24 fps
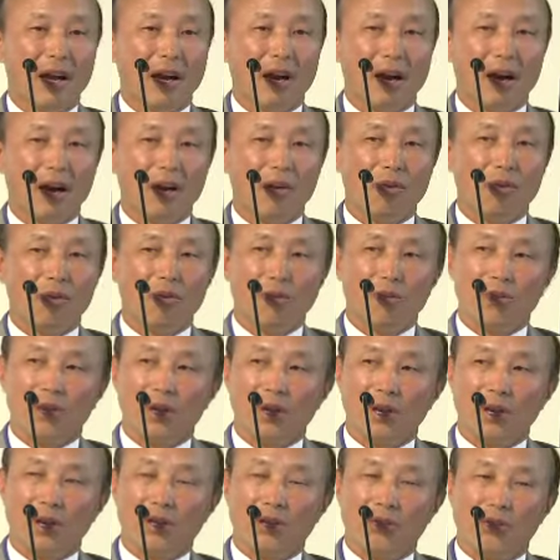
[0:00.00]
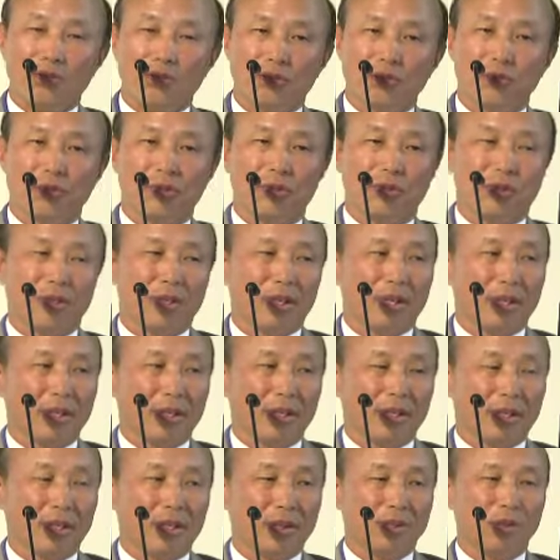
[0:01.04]
how we can use
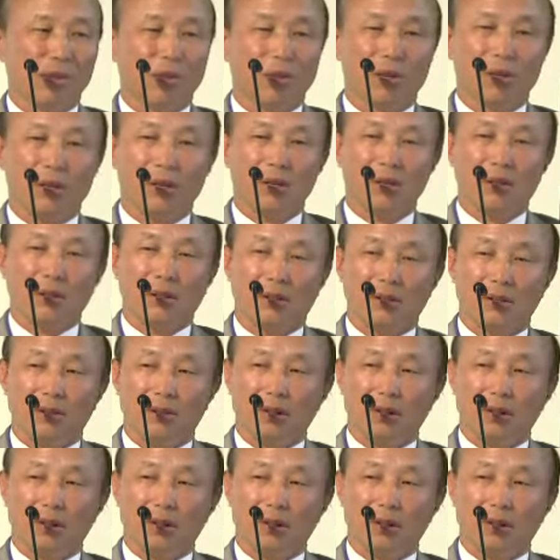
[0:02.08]
the social